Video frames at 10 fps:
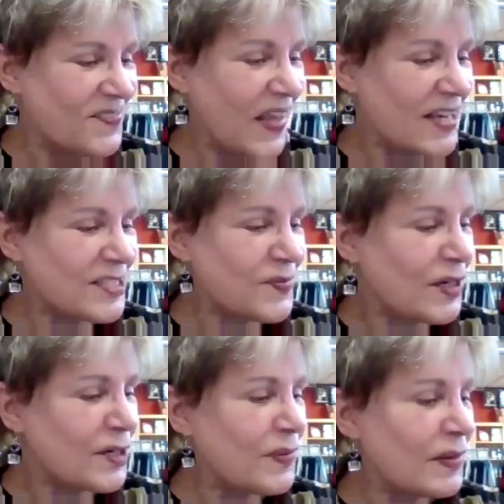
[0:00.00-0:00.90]
has
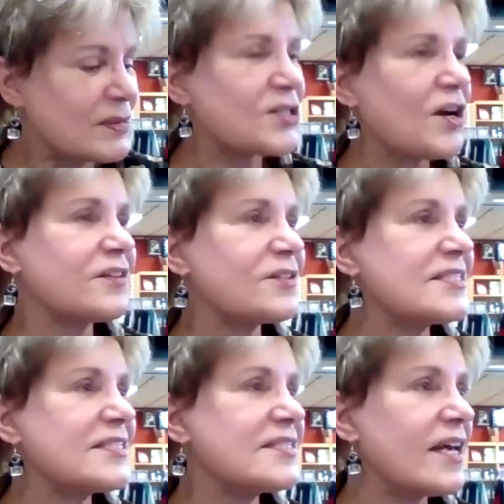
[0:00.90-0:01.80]
been a published author,
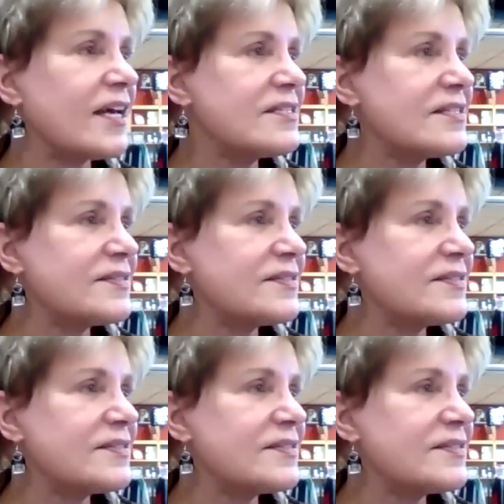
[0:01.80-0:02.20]
as he said,